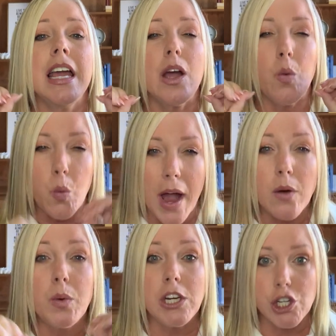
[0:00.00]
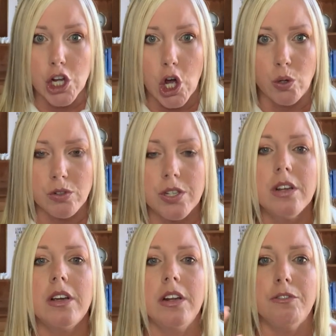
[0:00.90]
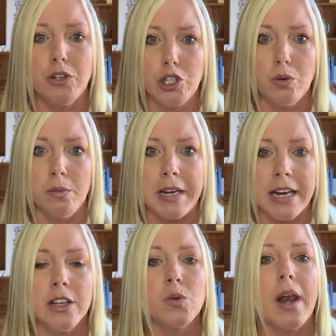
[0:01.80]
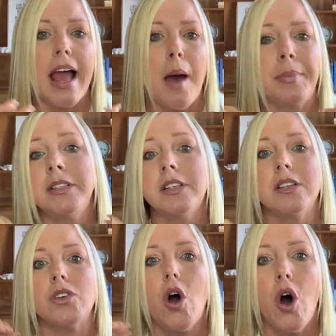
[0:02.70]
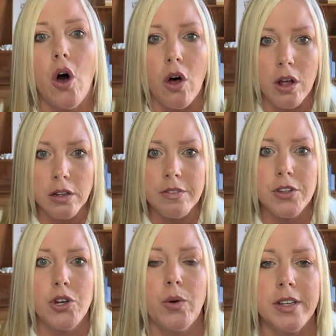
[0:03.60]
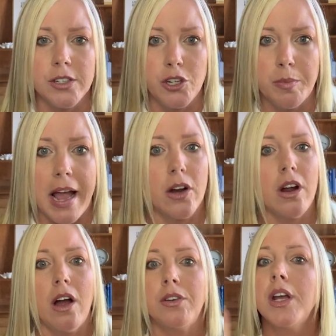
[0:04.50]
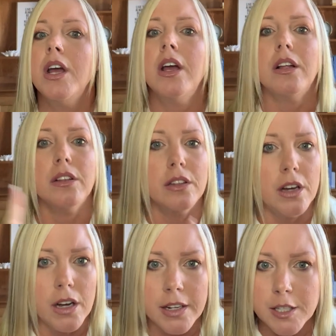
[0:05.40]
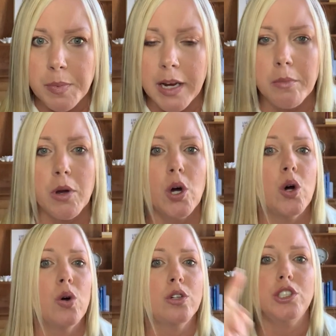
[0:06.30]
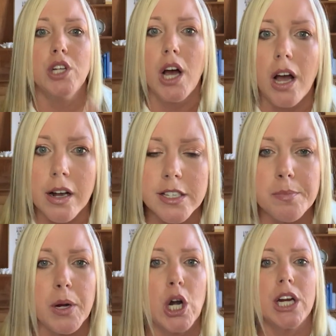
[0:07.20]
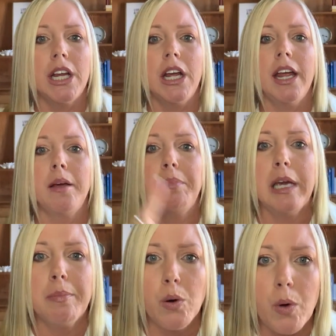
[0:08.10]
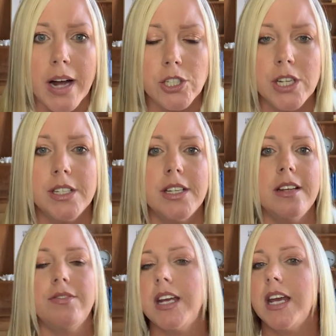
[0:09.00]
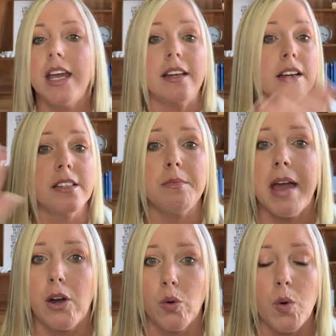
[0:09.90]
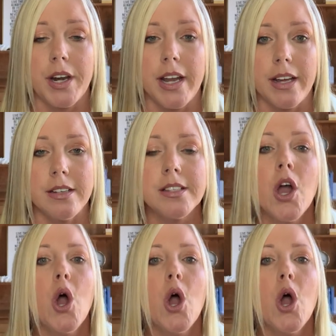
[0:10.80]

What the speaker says: when we don't in virtual meetings, what happens is all of the noise in your background, lawns being mowed, dogs barking, people watching TV, it doesn't matter what it is,